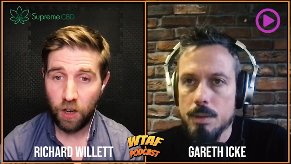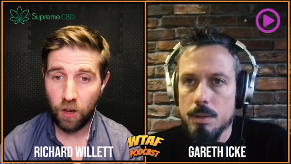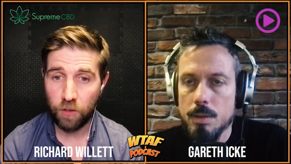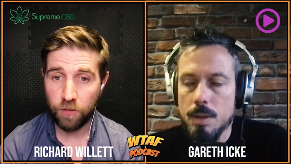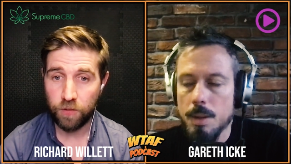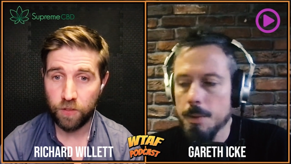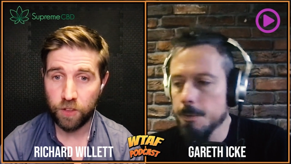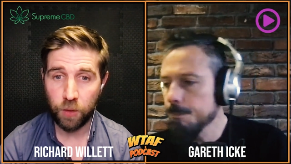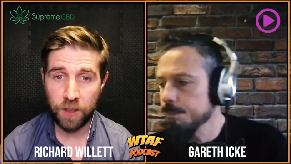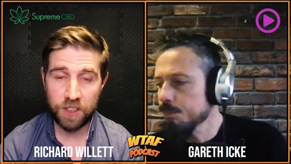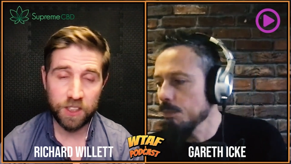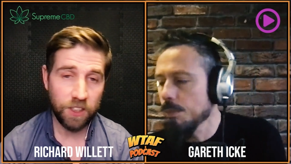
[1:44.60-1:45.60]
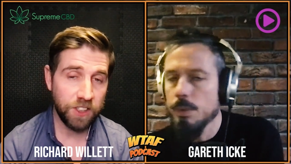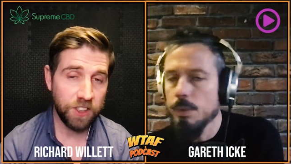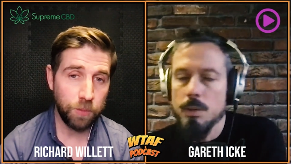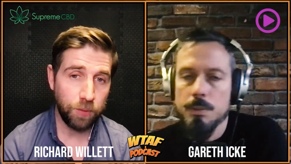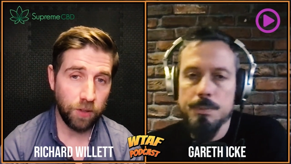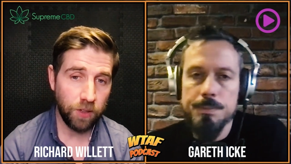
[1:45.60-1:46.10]
Speaker 1: of the US, and there is
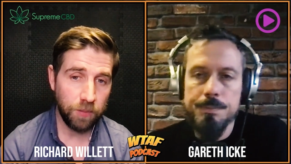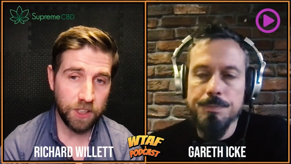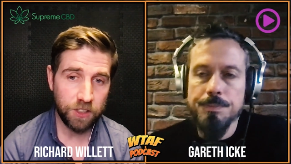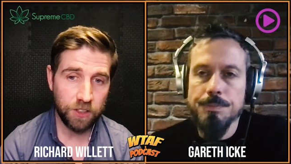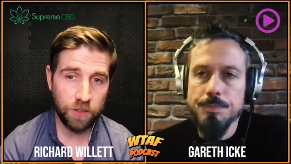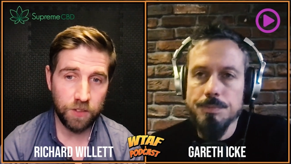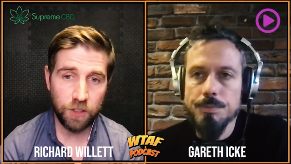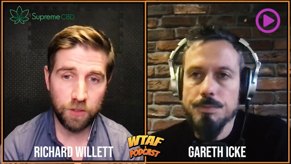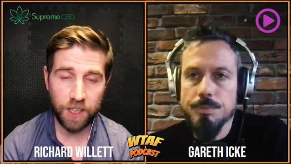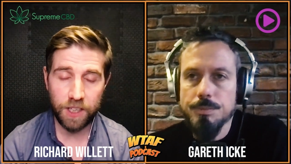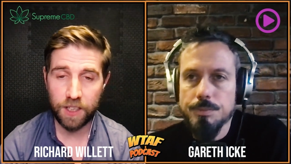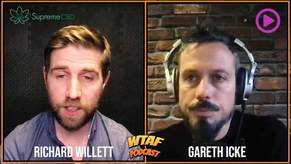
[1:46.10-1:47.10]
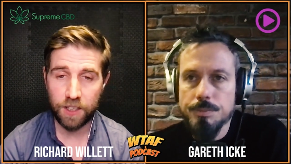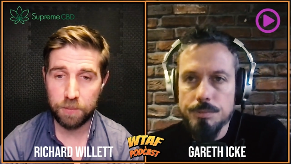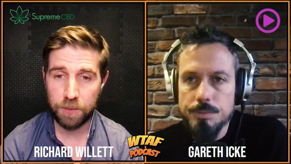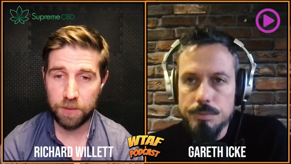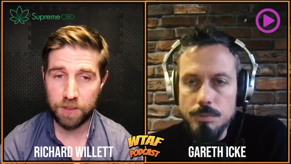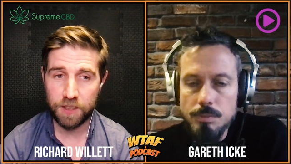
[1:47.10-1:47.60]
no prime minister of the UK, and I
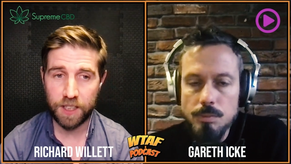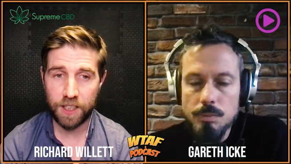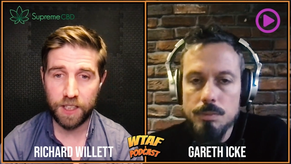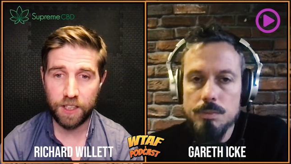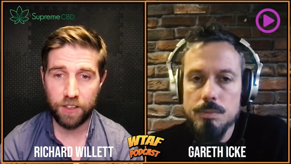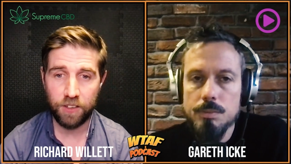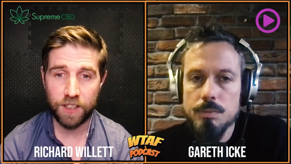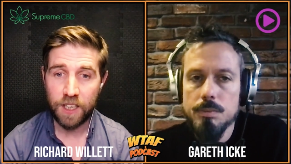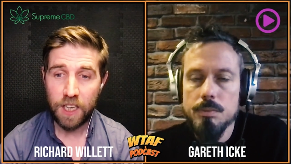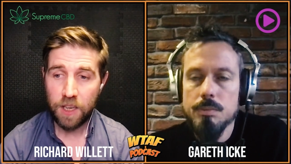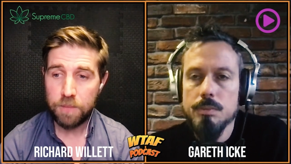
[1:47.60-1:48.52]
think people need to get that in their head.